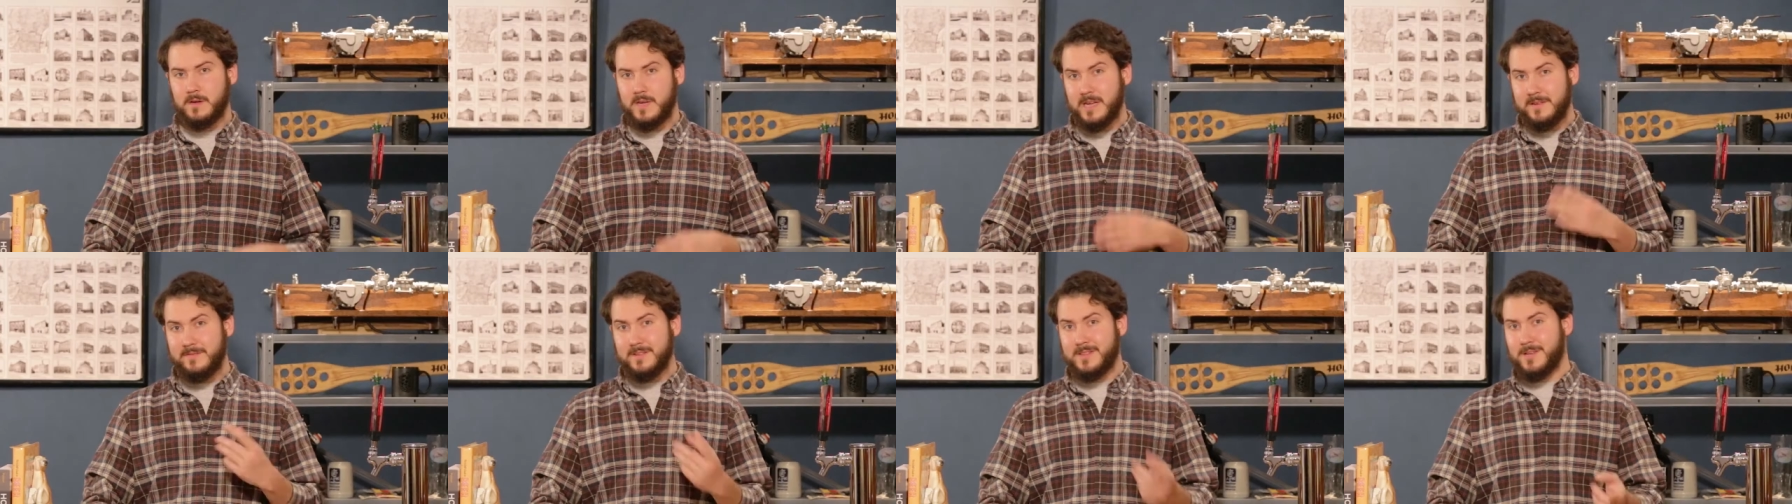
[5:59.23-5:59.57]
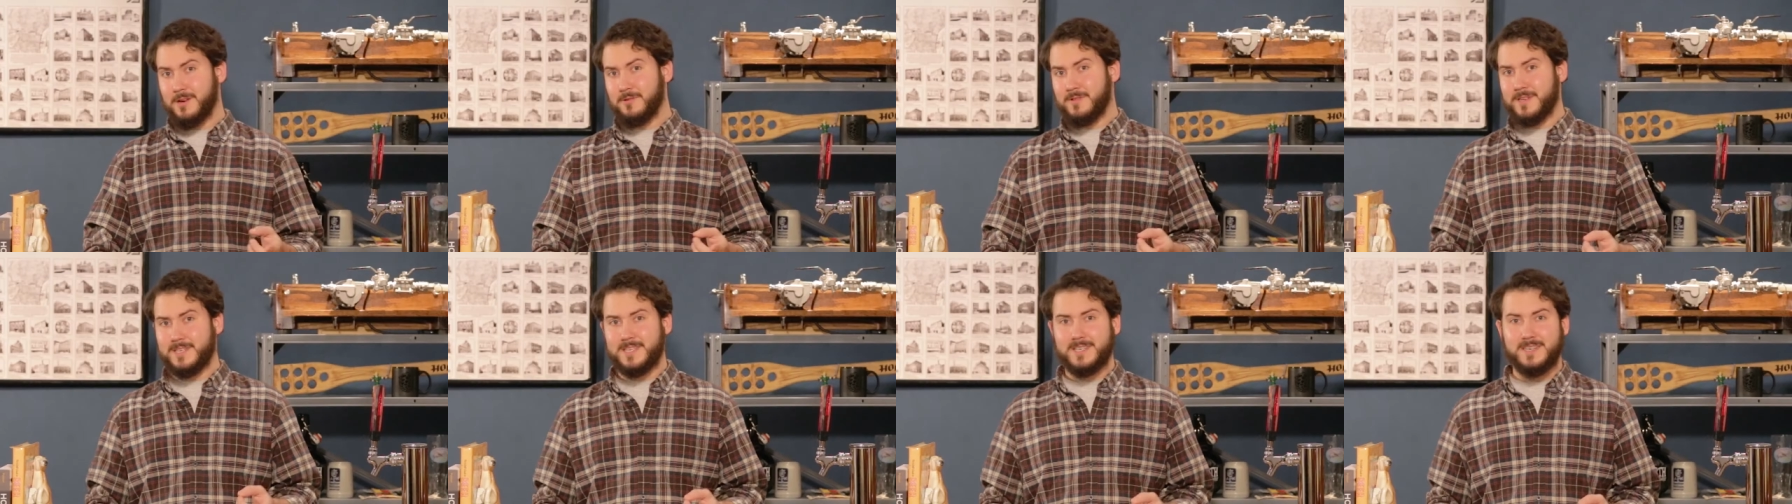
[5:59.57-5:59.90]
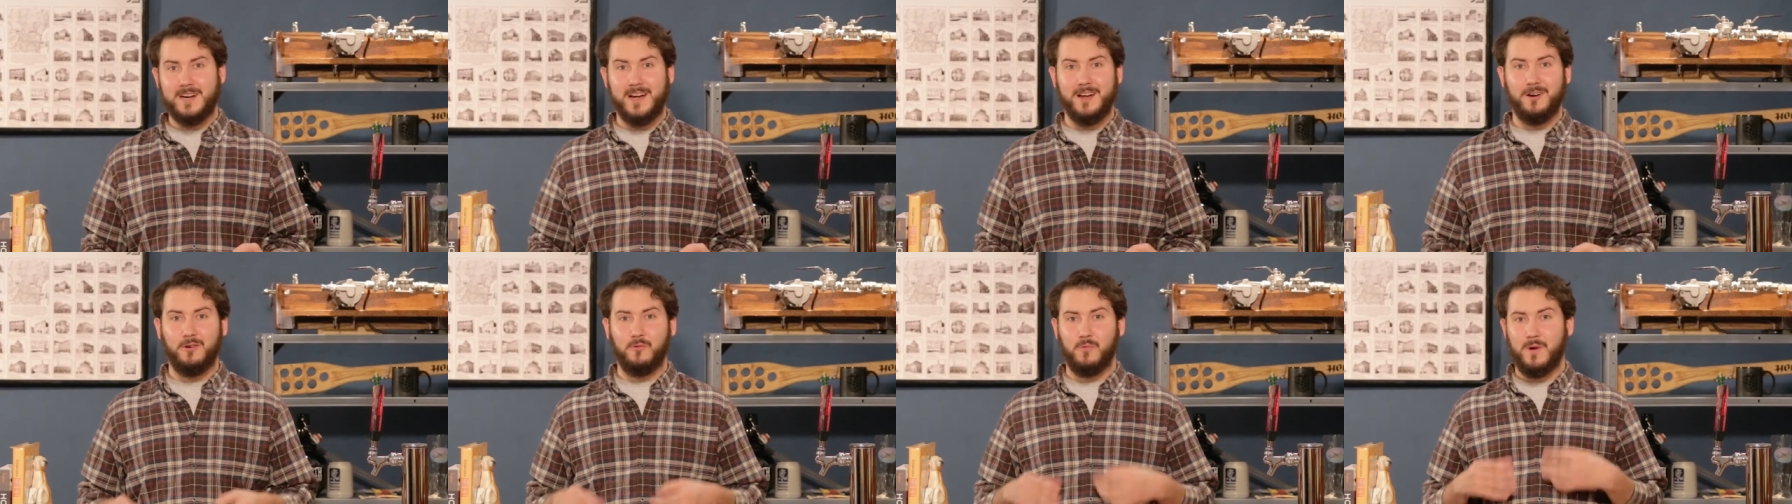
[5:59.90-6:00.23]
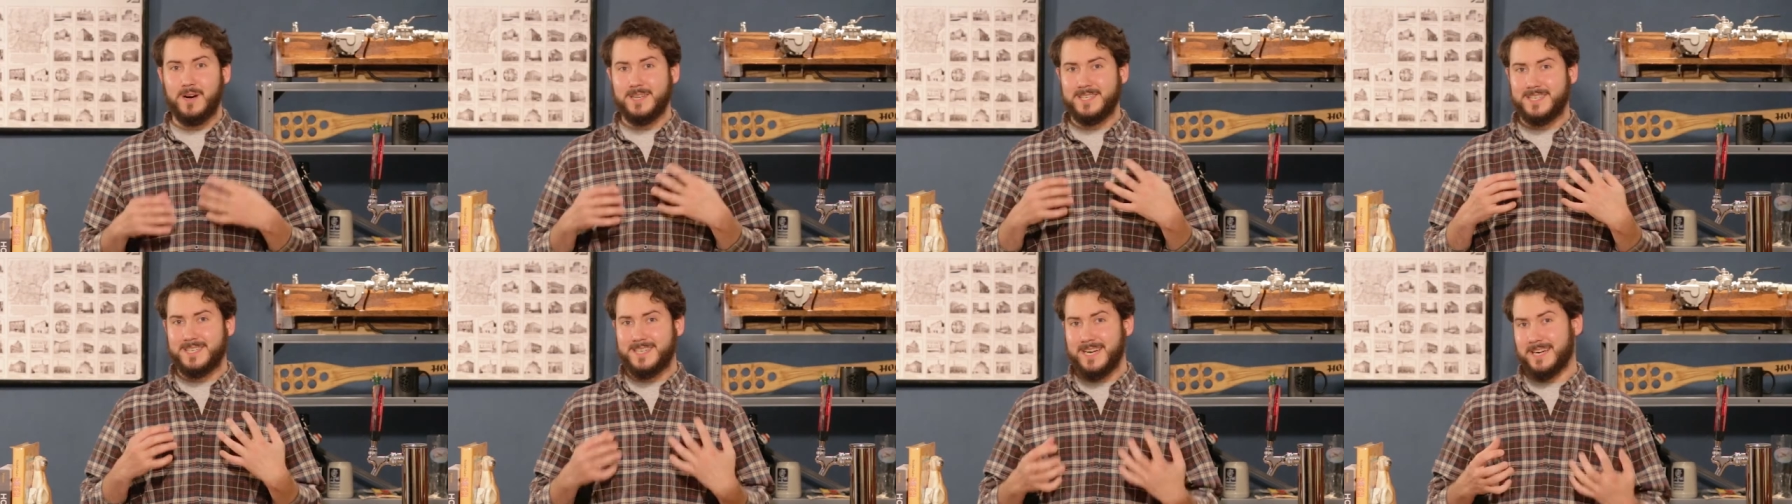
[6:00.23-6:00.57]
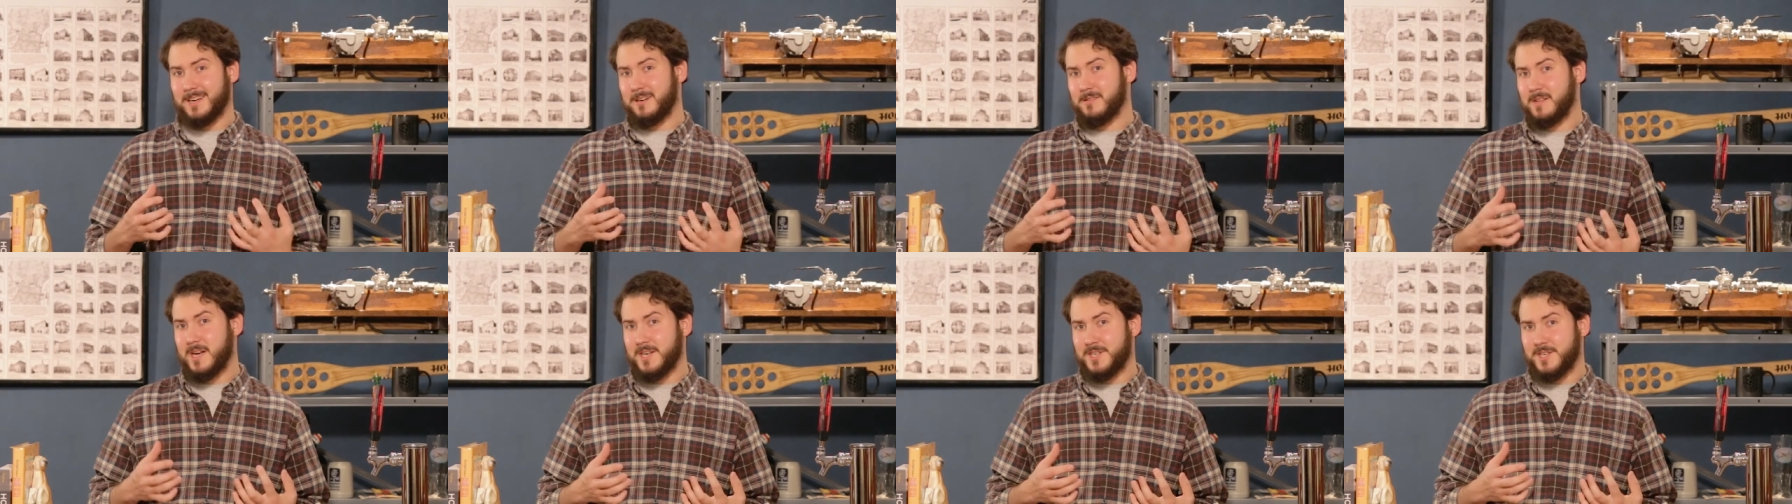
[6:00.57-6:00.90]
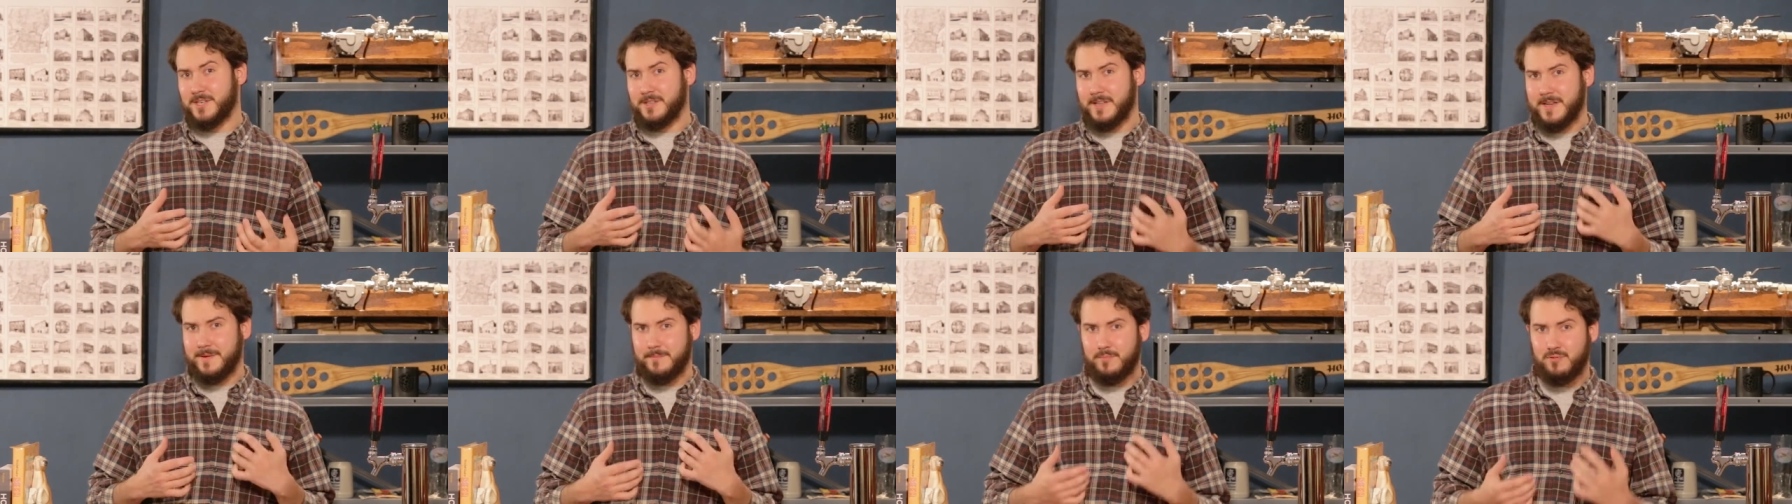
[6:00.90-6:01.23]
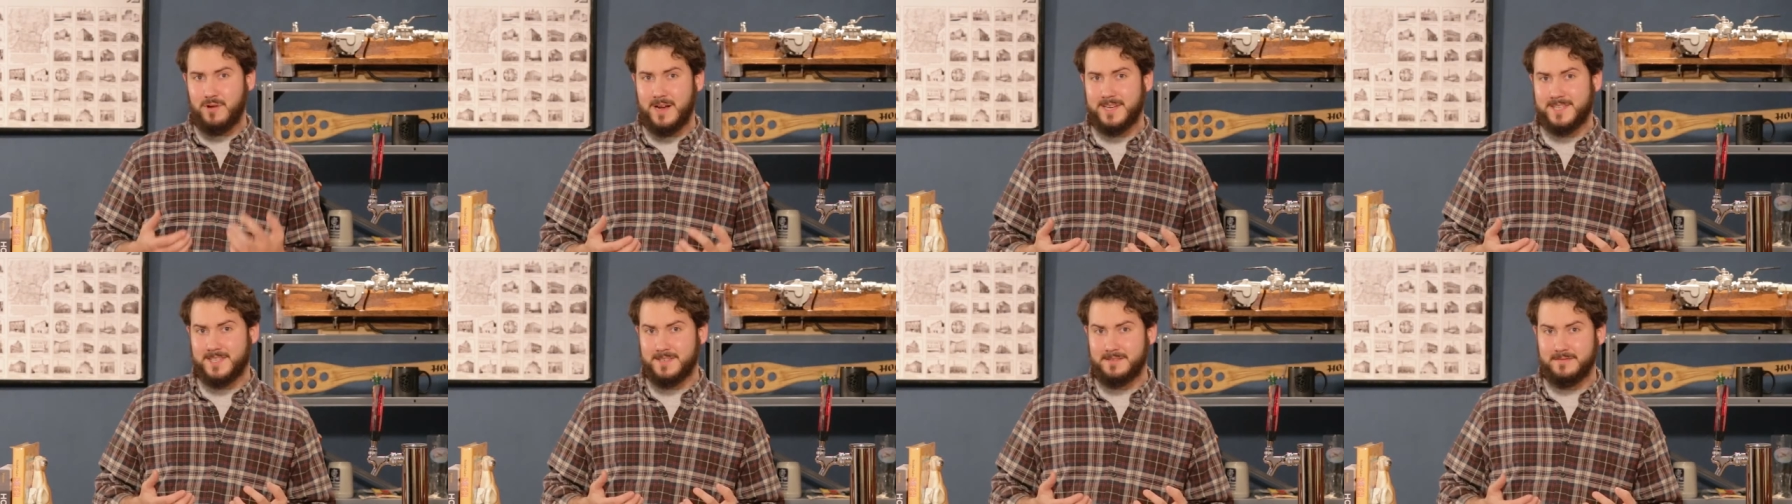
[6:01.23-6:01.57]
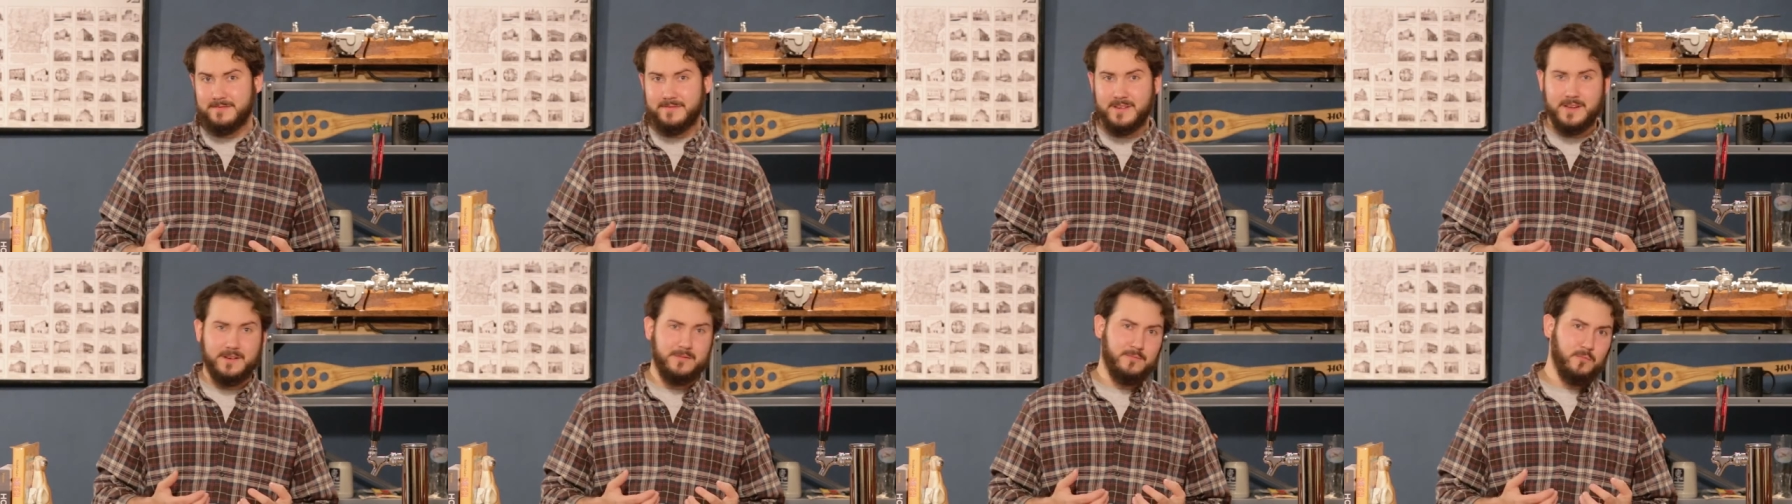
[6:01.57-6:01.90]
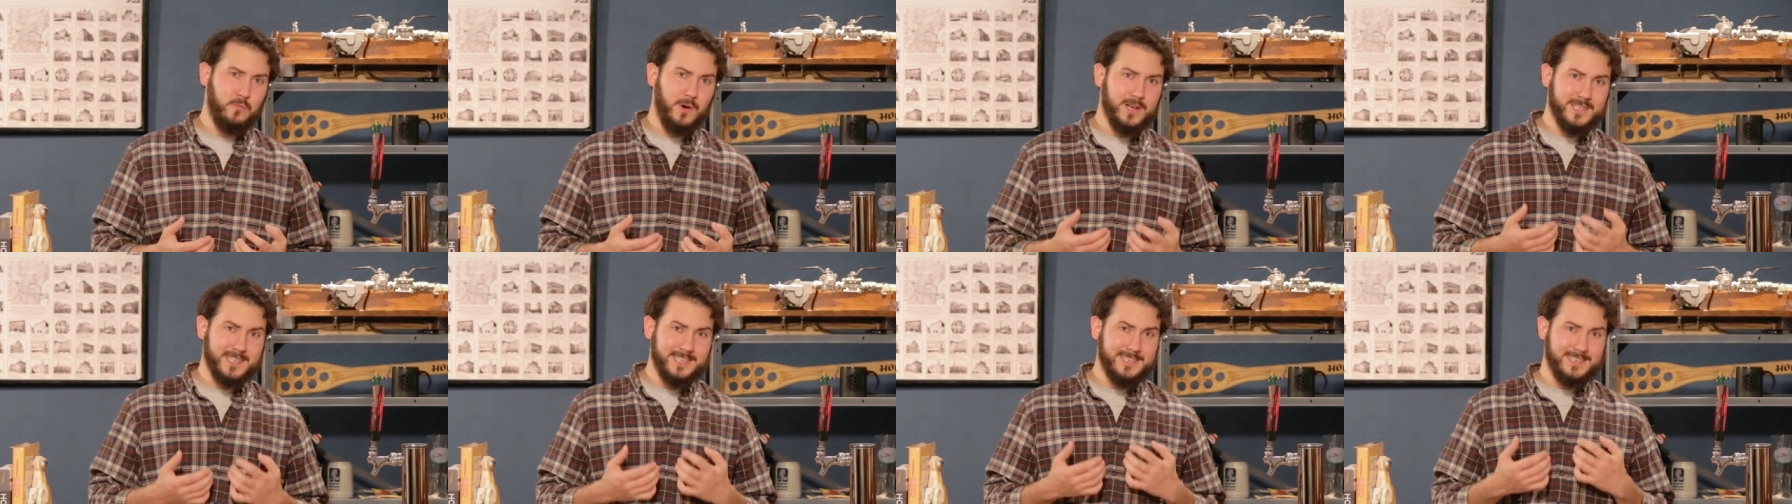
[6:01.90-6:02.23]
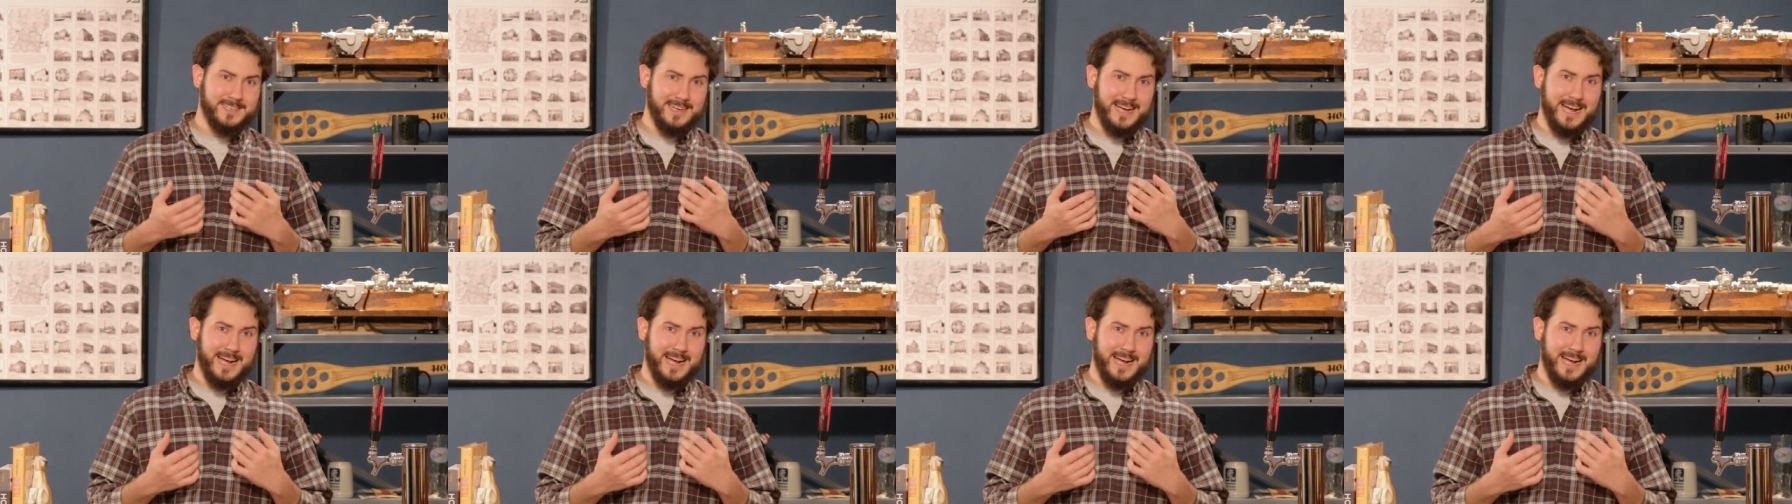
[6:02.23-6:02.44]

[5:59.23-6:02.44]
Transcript: Even though this style was technologically impressive, it wasn't